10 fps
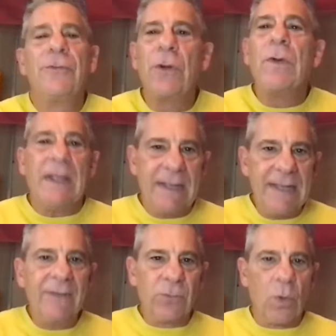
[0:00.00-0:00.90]
So
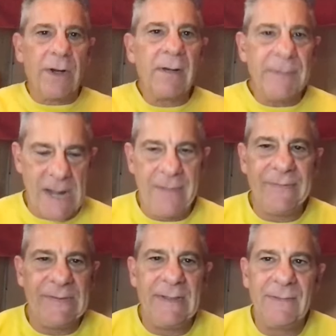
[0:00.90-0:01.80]
he is working behind the
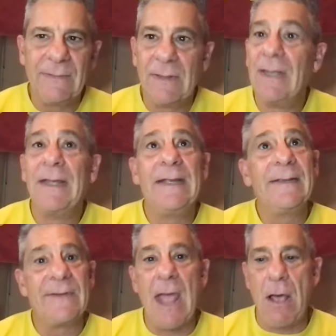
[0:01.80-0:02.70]
scenes. He
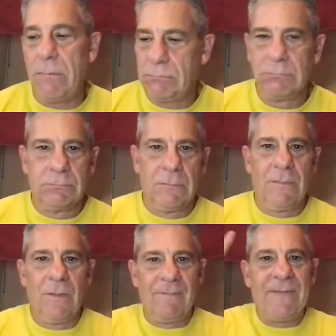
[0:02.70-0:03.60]
is now,
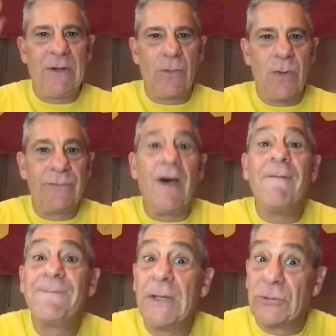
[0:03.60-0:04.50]
finger quotes,
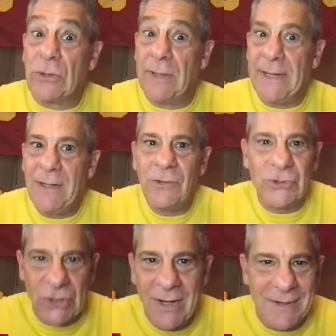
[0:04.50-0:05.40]
officially
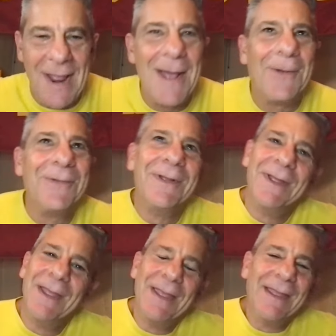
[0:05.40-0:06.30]
shut it down.
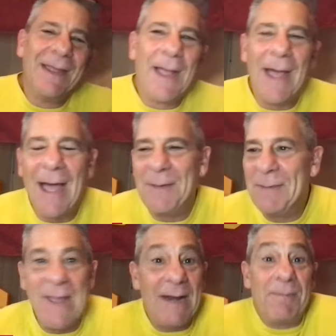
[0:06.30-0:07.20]
He
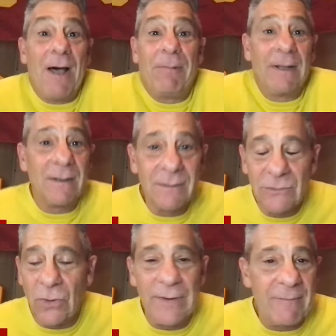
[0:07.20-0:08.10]
made it public,
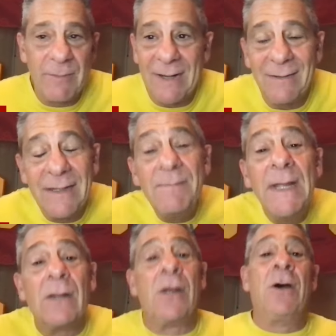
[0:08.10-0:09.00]
told everybody, leave
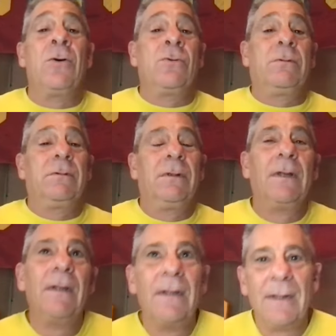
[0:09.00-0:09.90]
me alone.
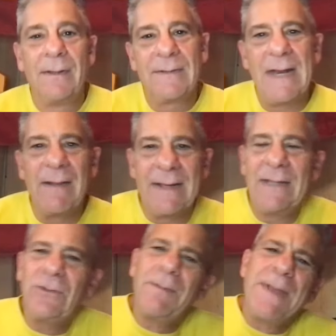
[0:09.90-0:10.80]
Kind of like
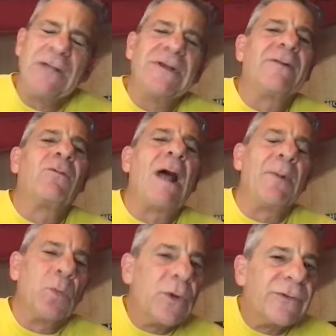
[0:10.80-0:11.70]
he took a page out of
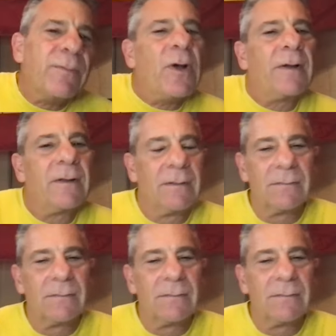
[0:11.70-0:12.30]
Robert Woods' book.